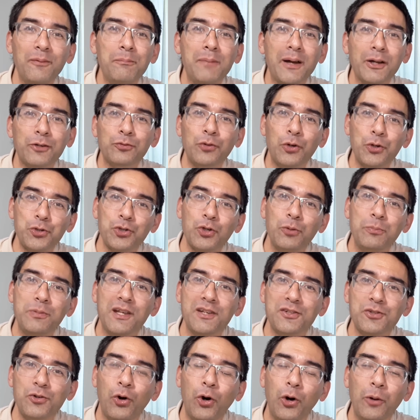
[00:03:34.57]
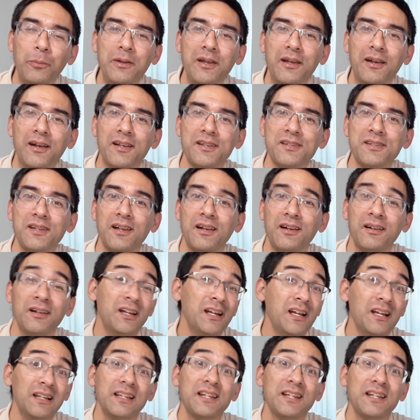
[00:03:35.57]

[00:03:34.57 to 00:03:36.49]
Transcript: microscopy as a hobby as a,